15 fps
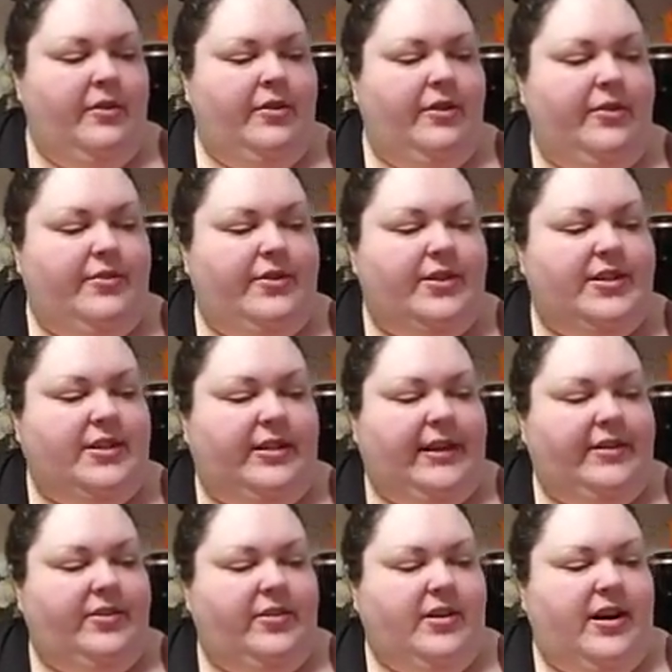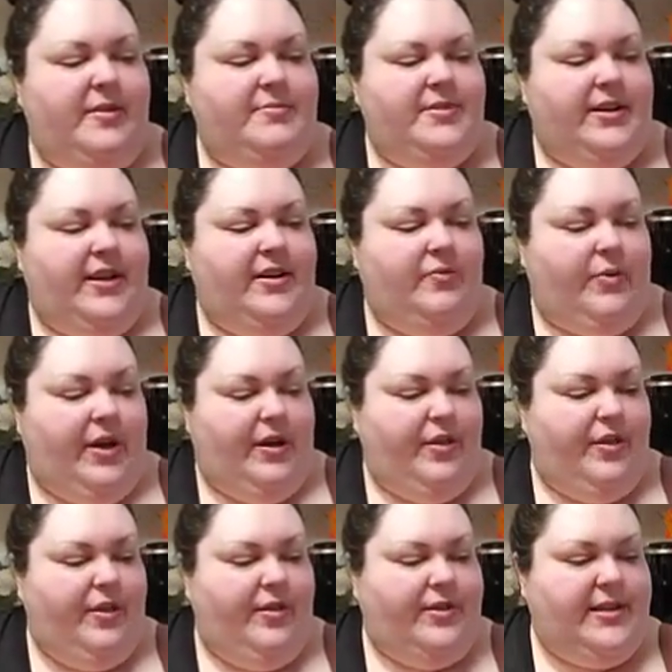the slander comes in
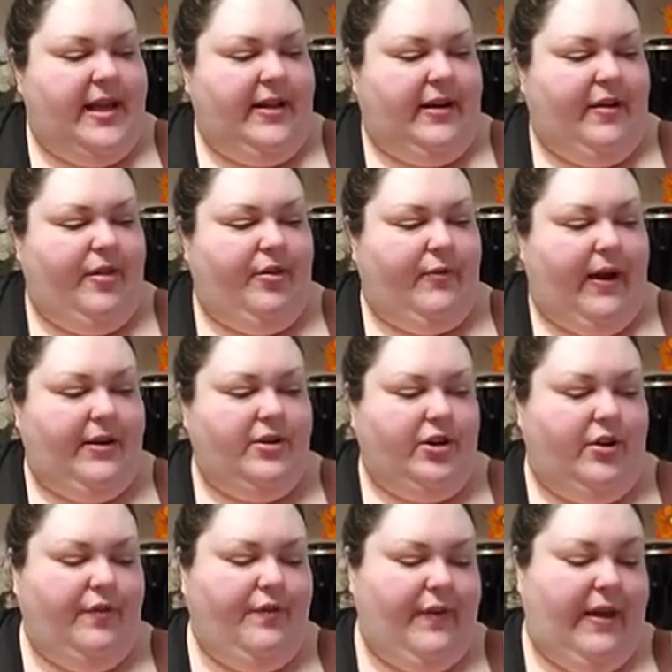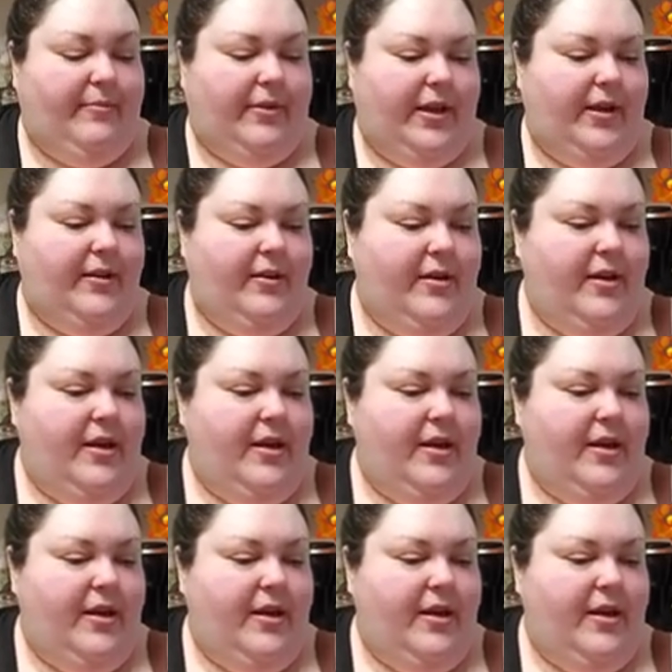with saying I threatened her family.